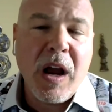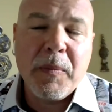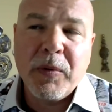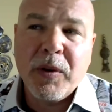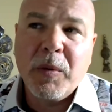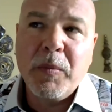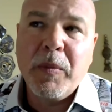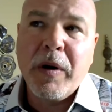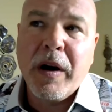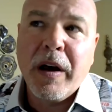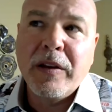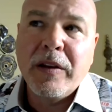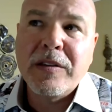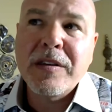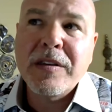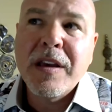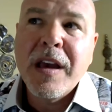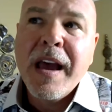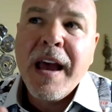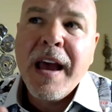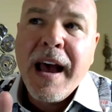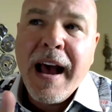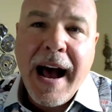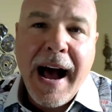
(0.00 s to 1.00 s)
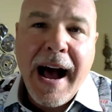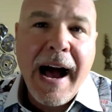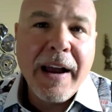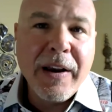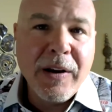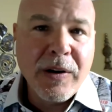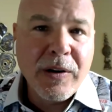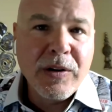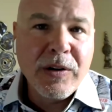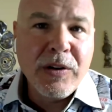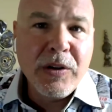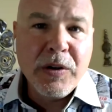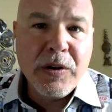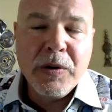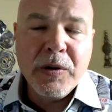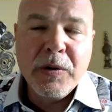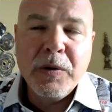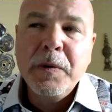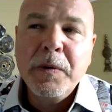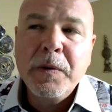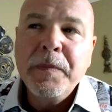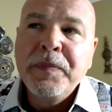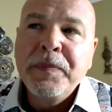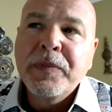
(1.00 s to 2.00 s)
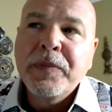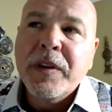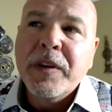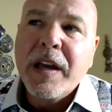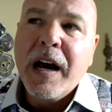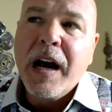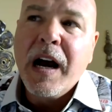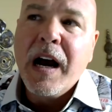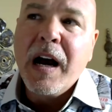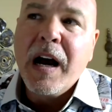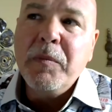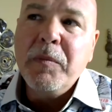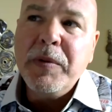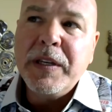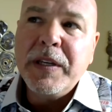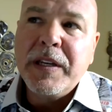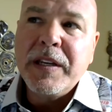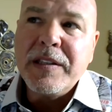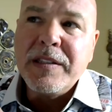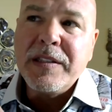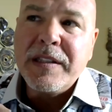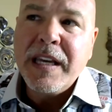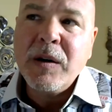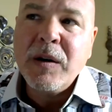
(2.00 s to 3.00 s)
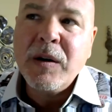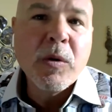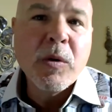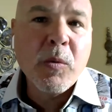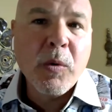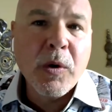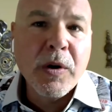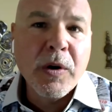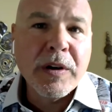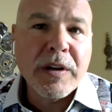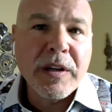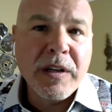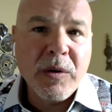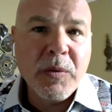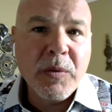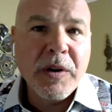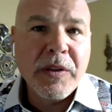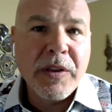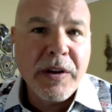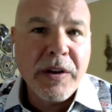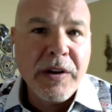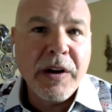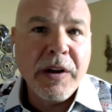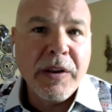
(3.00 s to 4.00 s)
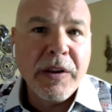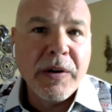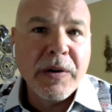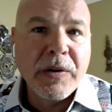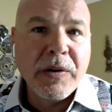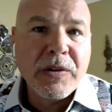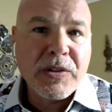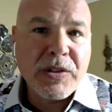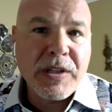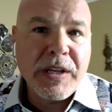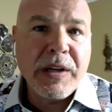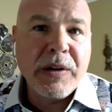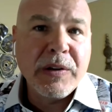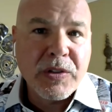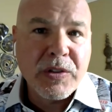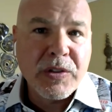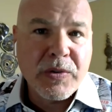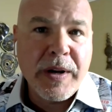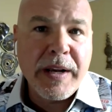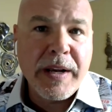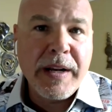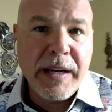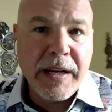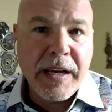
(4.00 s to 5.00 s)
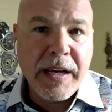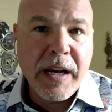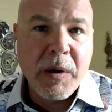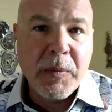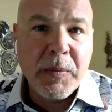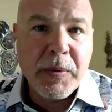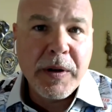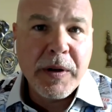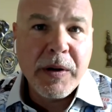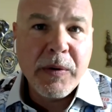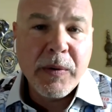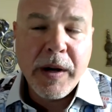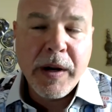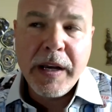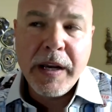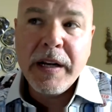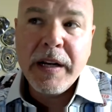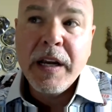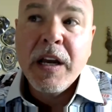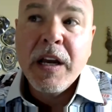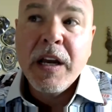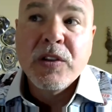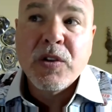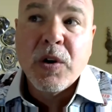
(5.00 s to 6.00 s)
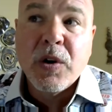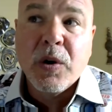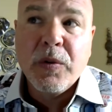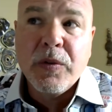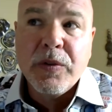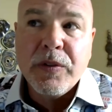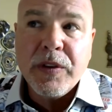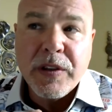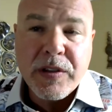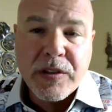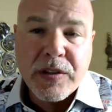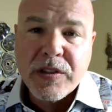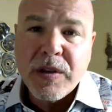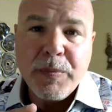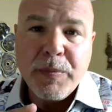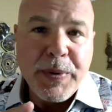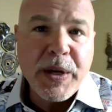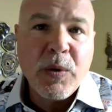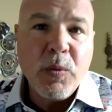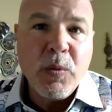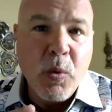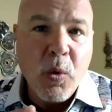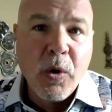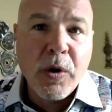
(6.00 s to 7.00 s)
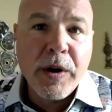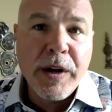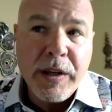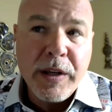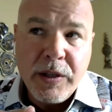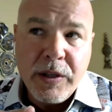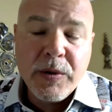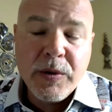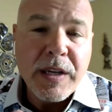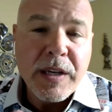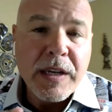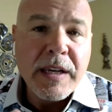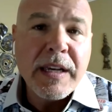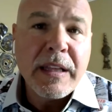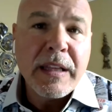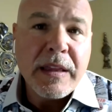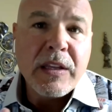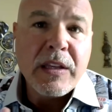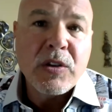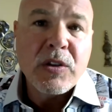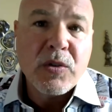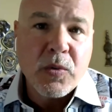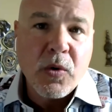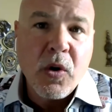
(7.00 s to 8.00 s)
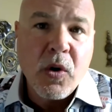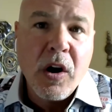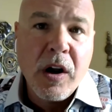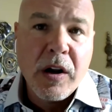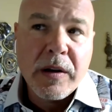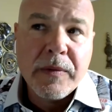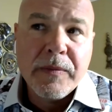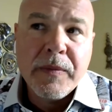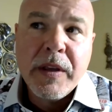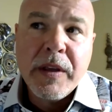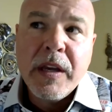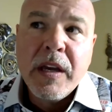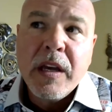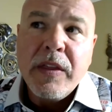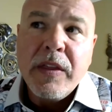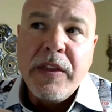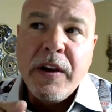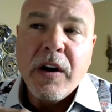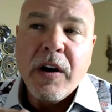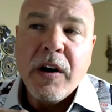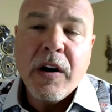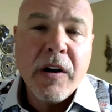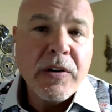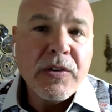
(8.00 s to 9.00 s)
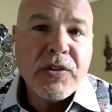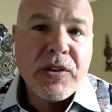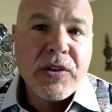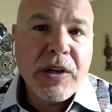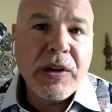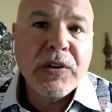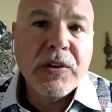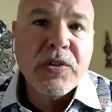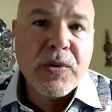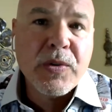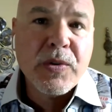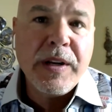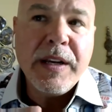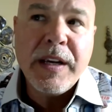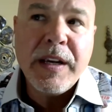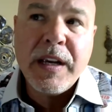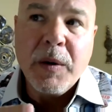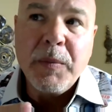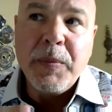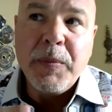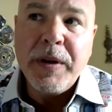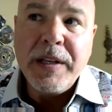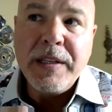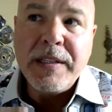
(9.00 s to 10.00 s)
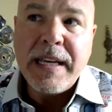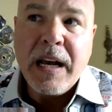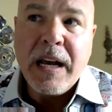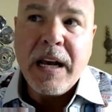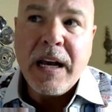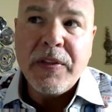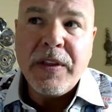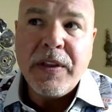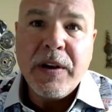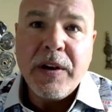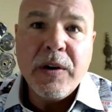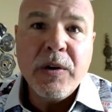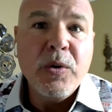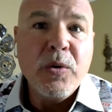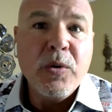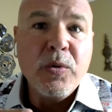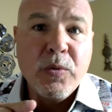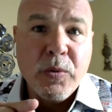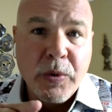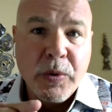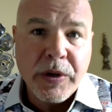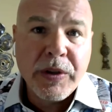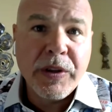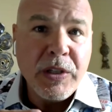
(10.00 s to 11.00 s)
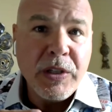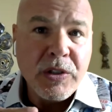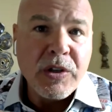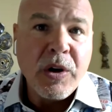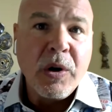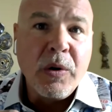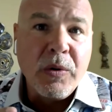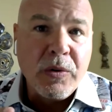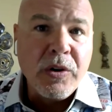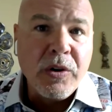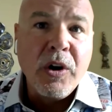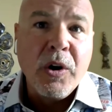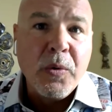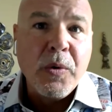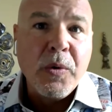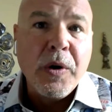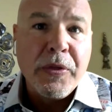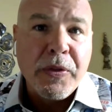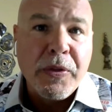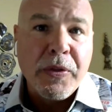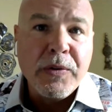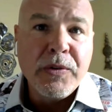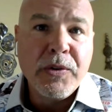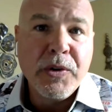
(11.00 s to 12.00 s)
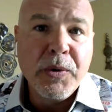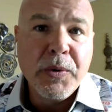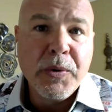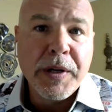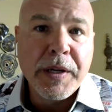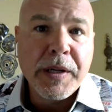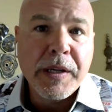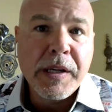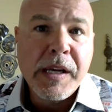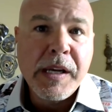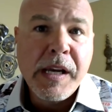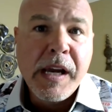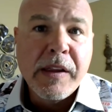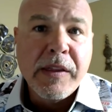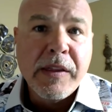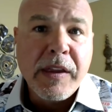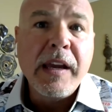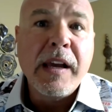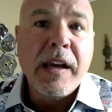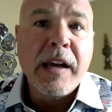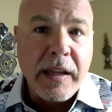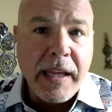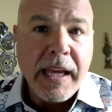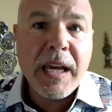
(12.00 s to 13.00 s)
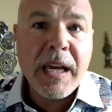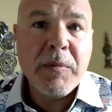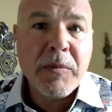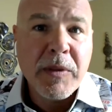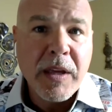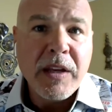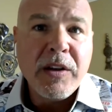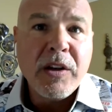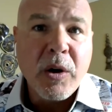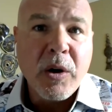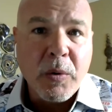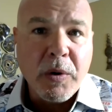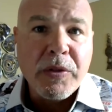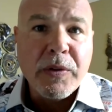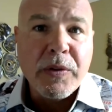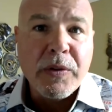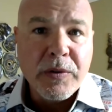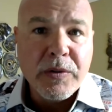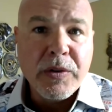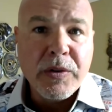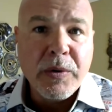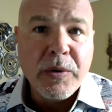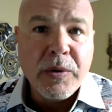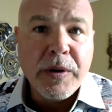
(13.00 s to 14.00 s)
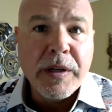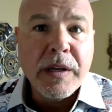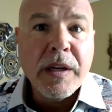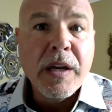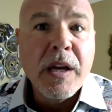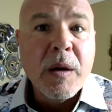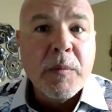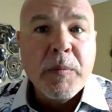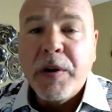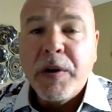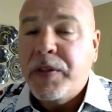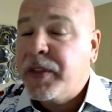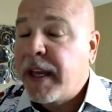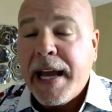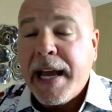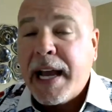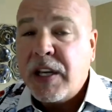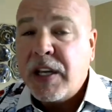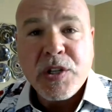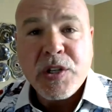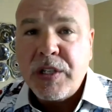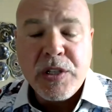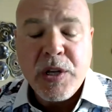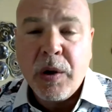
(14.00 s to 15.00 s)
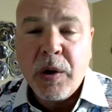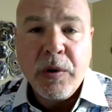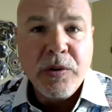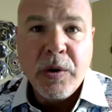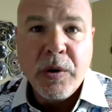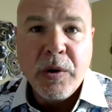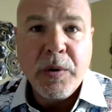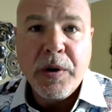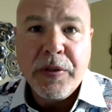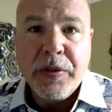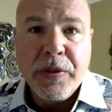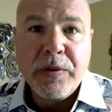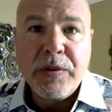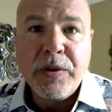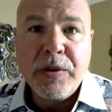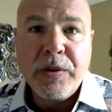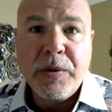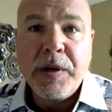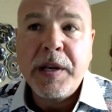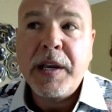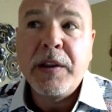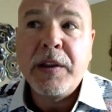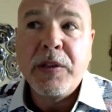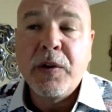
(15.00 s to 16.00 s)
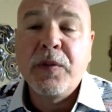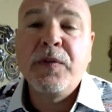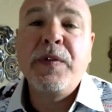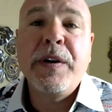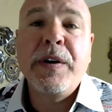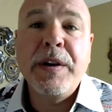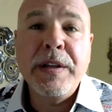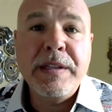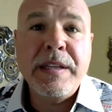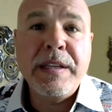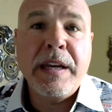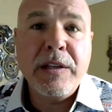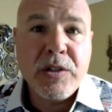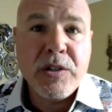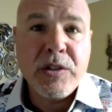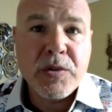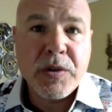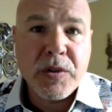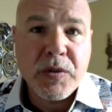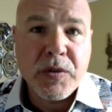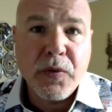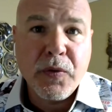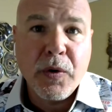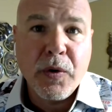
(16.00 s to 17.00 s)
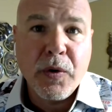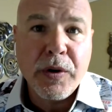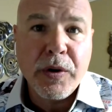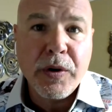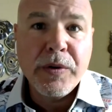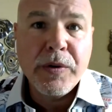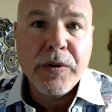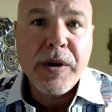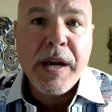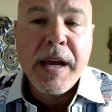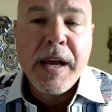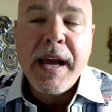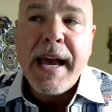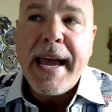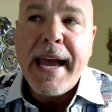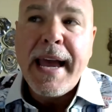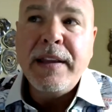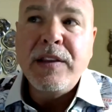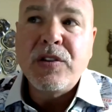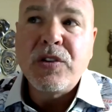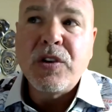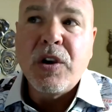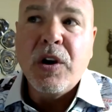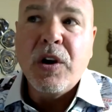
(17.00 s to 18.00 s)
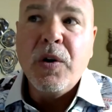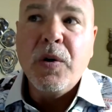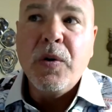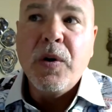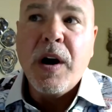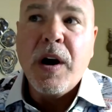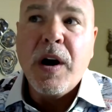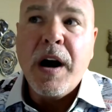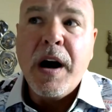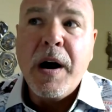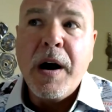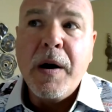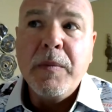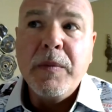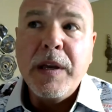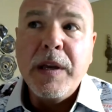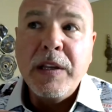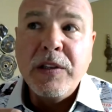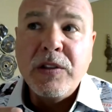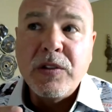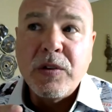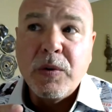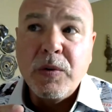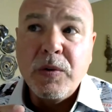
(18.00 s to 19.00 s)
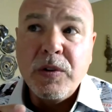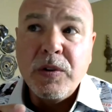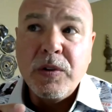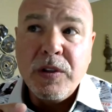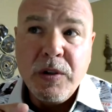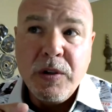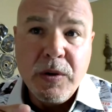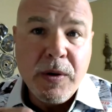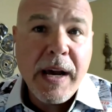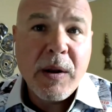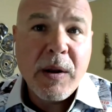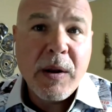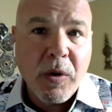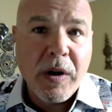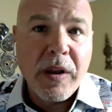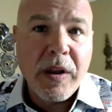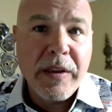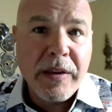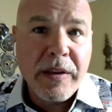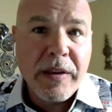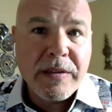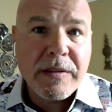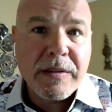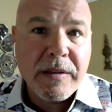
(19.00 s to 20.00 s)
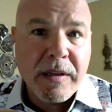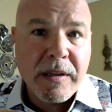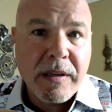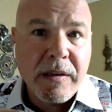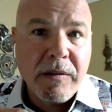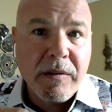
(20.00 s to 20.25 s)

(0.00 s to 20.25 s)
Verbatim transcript: couple of months hired you mm-hmm. uh, because they were working with another sales training company right so yep. this is a big warning you can get this wrong there are sales training companies out there who really don't know what they're doing they claim they know what they're doing but they actually don't know what they're doing and they're very dangerous for you. And so, um, and so you had one of these